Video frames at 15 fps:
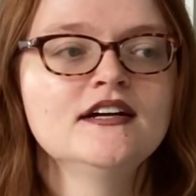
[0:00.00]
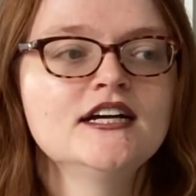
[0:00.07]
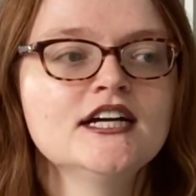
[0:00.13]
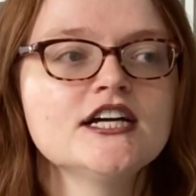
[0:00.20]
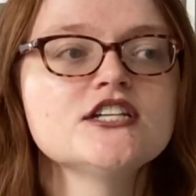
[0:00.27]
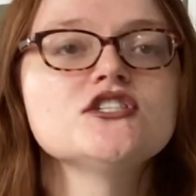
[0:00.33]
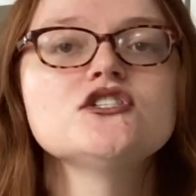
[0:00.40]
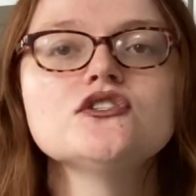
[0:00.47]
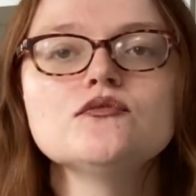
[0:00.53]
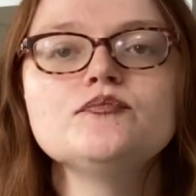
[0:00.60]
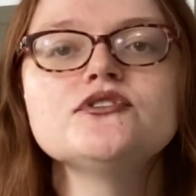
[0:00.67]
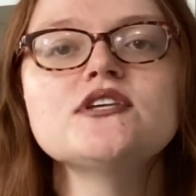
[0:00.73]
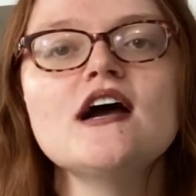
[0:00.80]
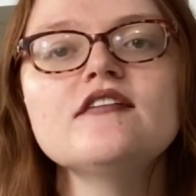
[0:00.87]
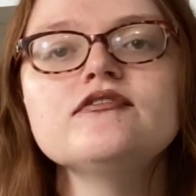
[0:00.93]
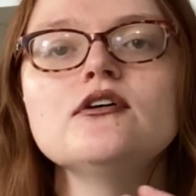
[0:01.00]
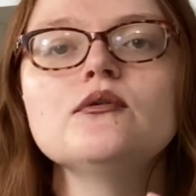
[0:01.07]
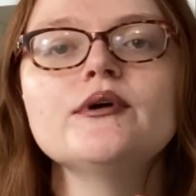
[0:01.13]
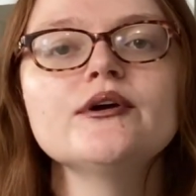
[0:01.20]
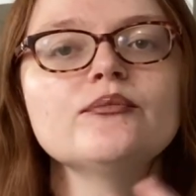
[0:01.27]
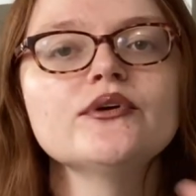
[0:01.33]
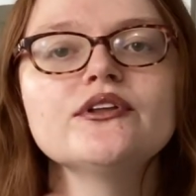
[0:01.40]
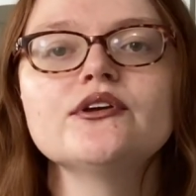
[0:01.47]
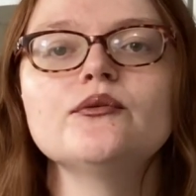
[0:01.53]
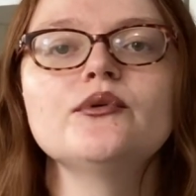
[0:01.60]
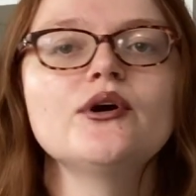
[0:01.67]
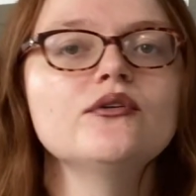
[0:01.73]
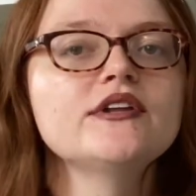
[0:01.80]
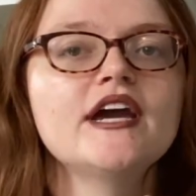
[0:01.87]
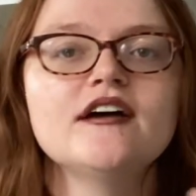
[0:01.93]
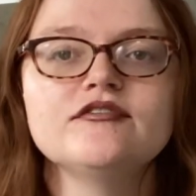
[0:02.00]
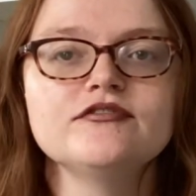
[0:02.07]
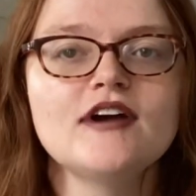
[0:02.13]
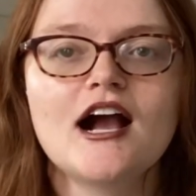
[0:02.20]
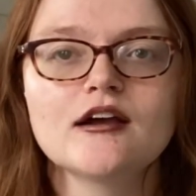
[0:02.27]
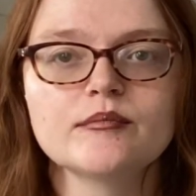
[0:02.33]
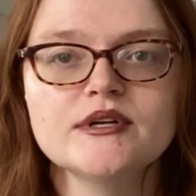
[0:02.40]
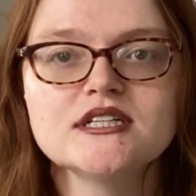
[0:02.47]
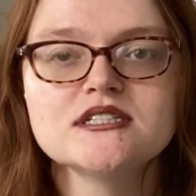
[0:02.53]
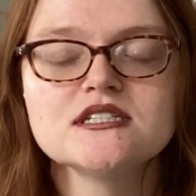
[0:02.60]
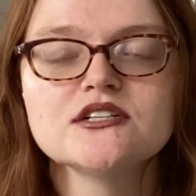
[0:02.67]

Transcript: because Sappho, we only have fragments.